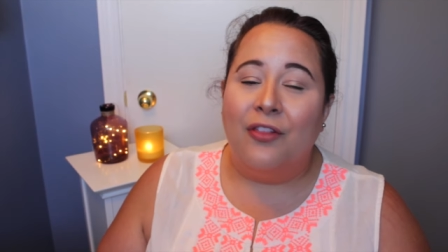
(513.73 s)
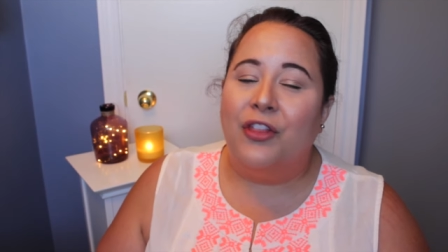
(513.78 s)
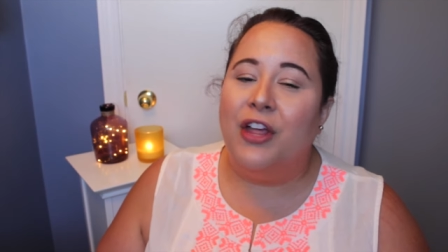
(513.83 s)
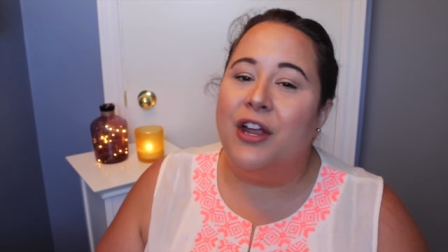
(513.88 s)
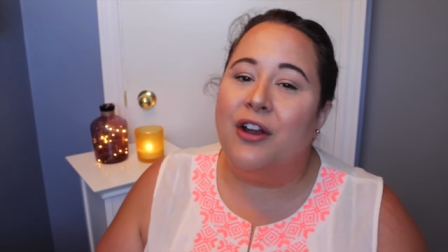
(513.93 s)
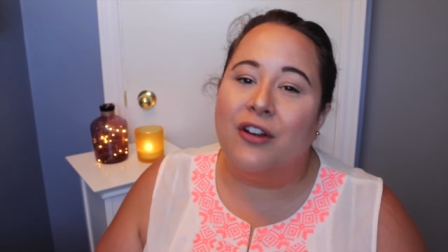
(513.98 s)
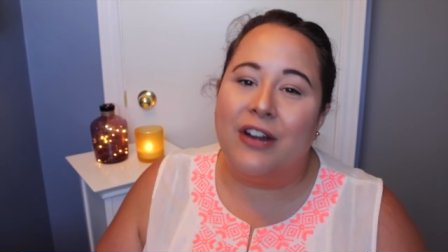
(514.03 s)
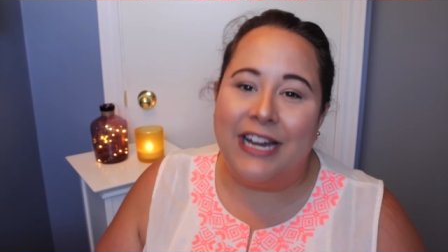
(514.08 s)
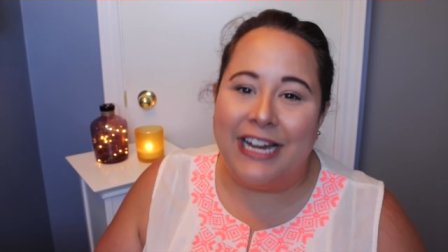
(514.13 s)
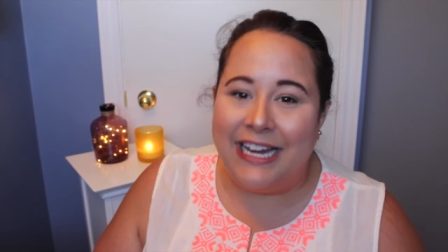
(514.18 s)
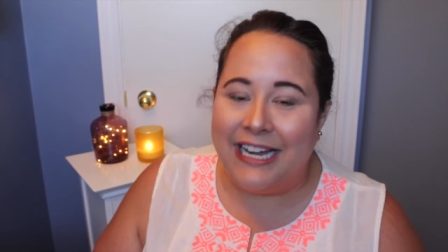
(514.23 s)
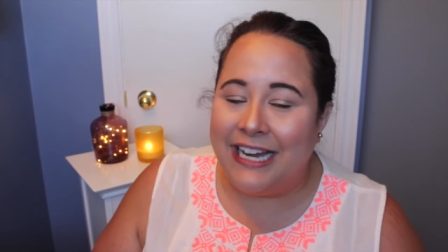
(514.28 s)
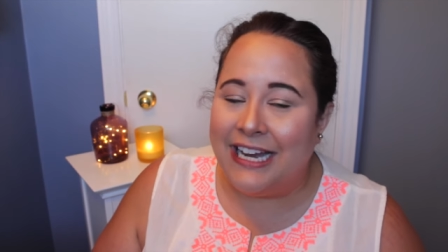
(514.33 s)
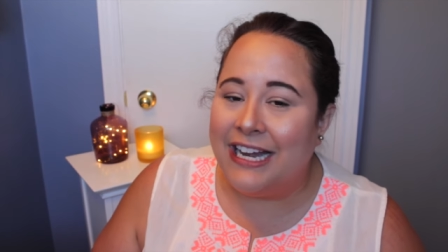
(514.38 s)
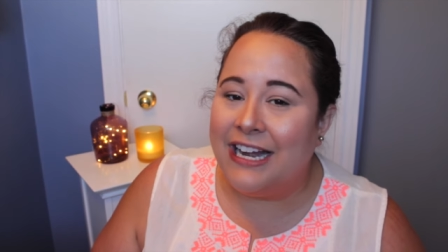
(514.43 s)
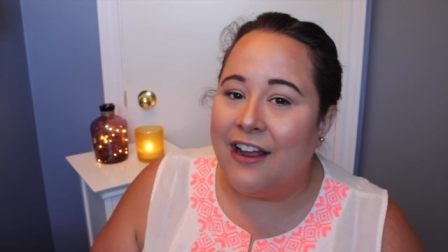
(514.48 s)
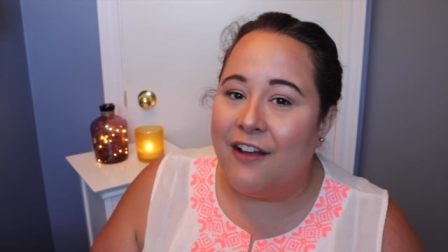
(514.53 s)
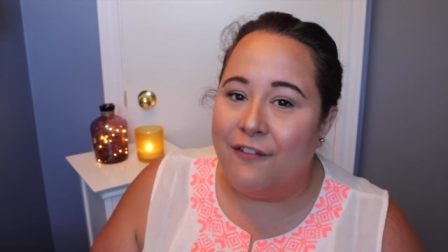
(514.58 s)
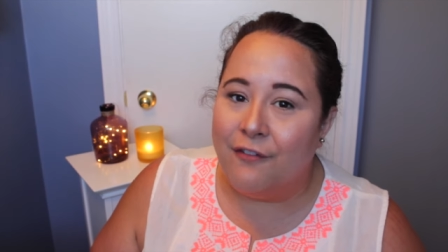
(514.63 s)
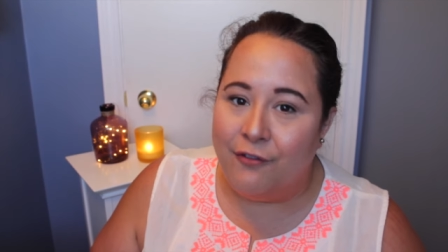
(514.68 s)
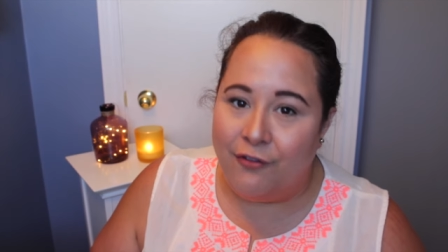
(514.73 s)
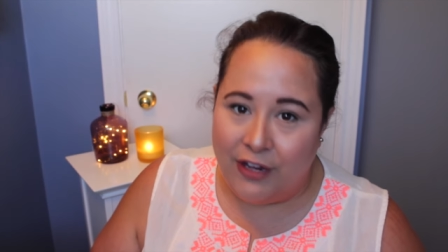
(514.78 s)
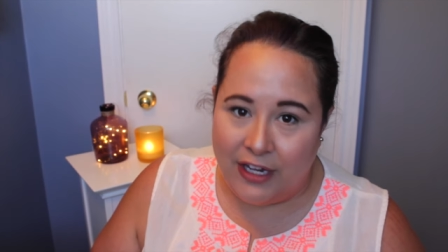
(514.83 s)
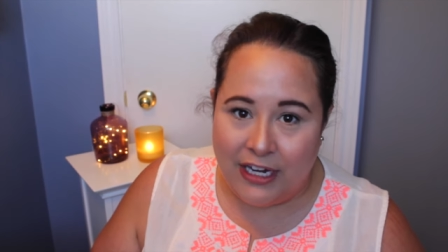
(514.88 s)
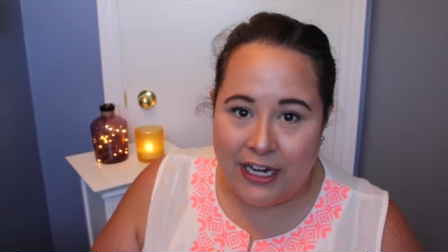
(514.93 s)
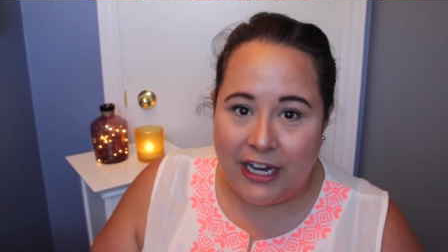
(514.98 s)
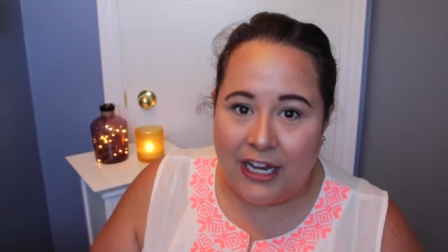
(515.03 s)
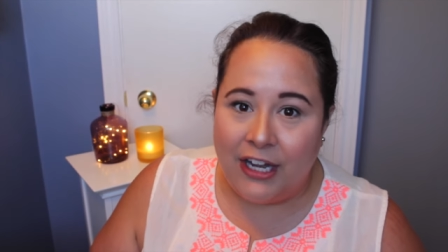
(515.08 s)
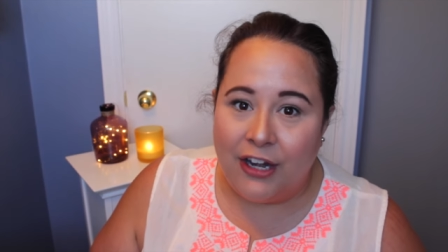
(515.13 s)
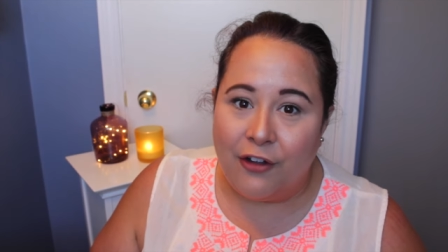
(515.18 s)
that you're eating
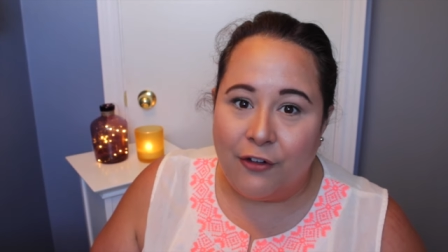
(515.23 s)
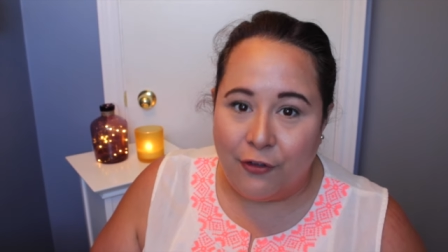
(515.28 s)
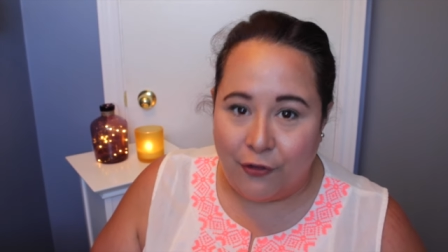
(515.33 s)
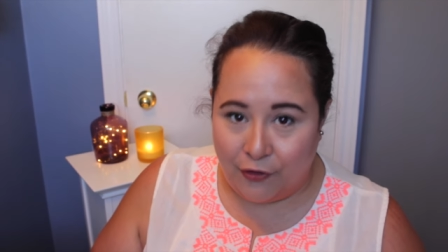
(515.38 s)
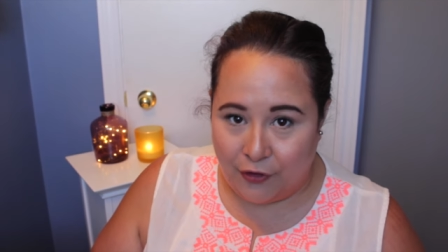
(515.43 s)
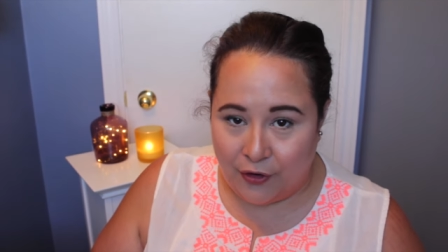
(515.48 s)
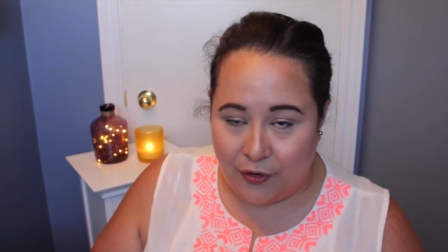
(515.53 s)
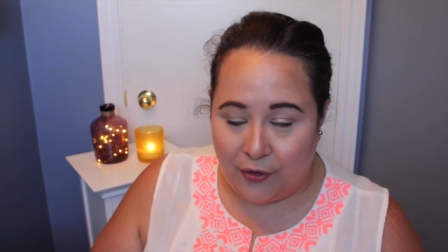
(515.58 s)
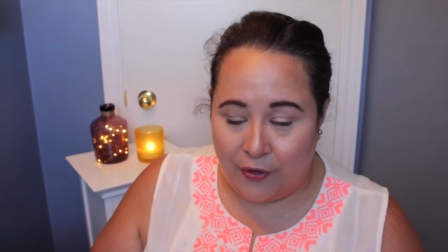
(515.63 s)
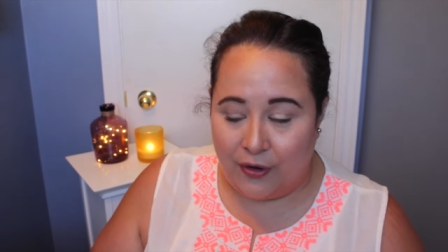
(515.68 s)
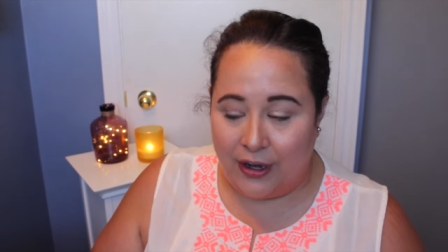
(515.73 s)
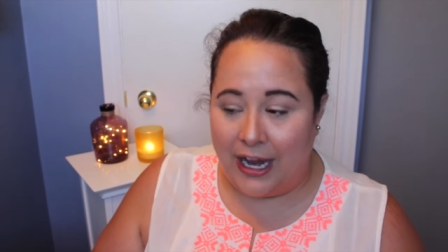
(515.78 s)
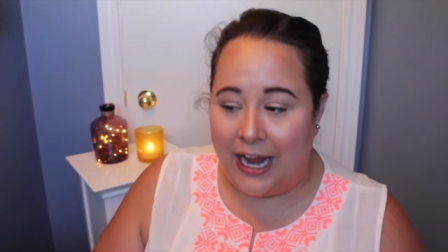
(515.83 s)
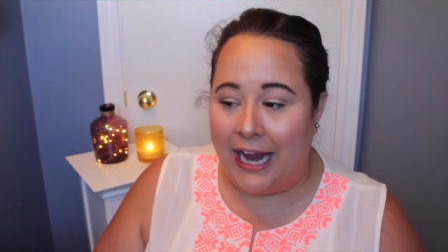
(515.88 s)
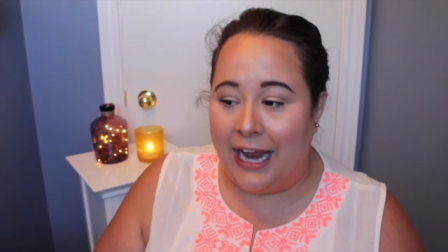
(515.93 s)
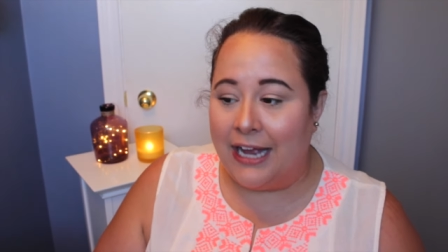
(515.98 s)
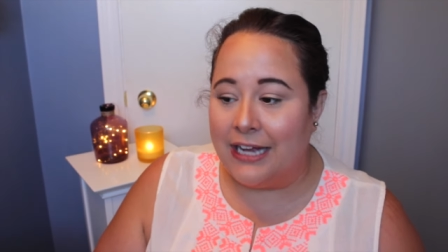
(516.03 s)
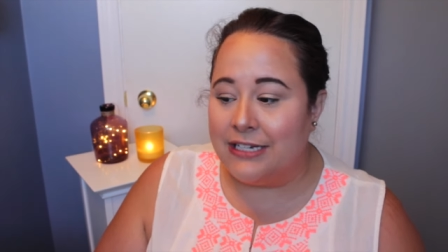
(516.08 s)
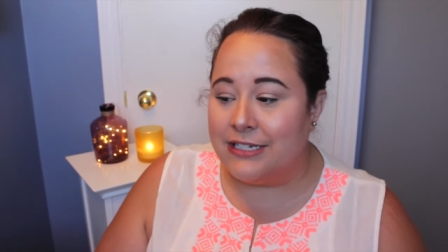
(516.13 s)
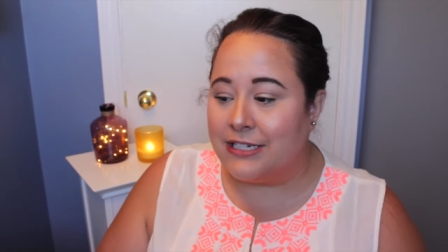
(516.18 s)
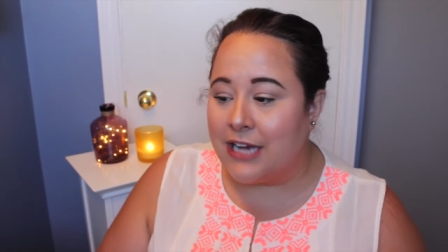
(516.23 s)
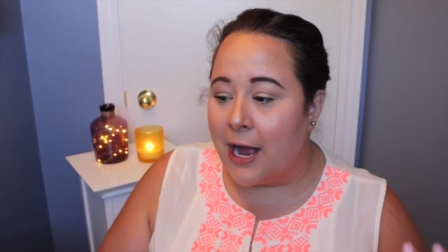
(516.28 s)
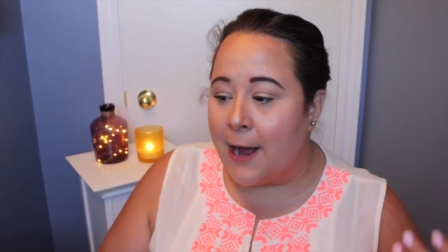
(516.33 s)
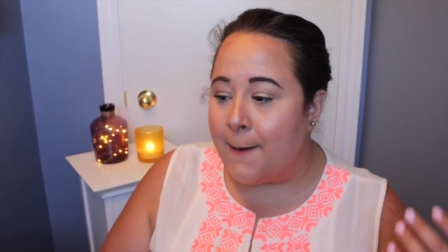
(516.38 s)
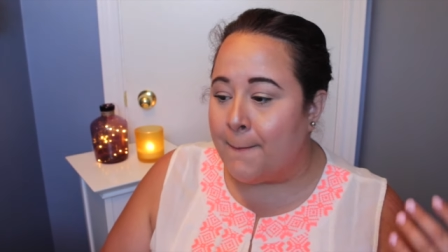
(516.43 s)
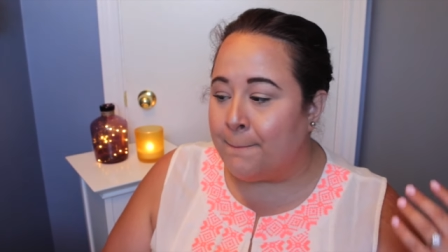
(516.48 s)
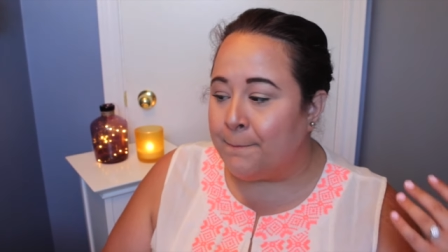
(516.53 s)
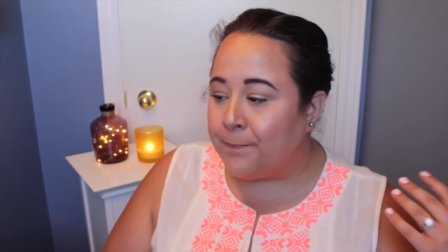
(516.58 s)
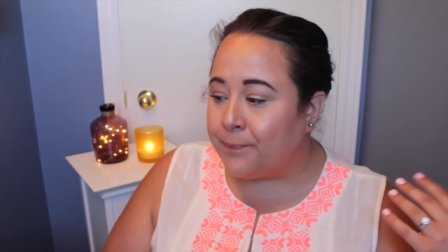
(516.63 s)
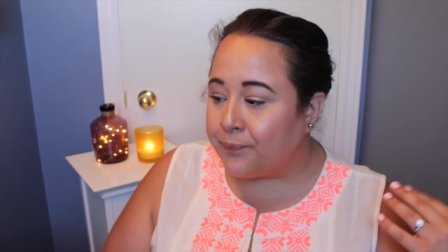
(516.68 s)
vegan food and
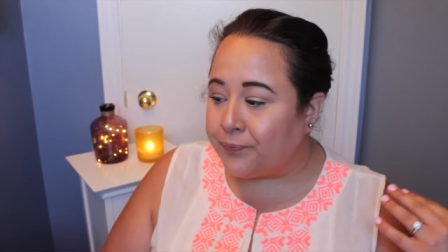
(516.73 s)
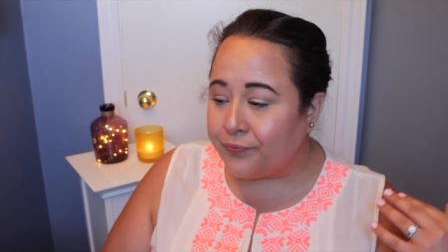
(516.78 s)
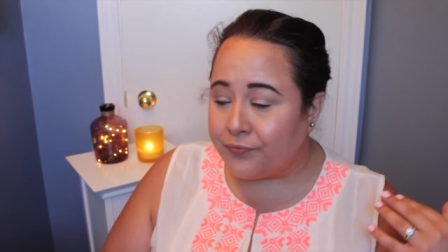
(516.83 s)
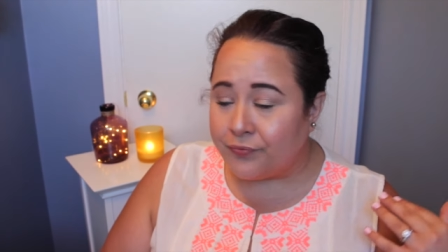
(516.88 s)
um,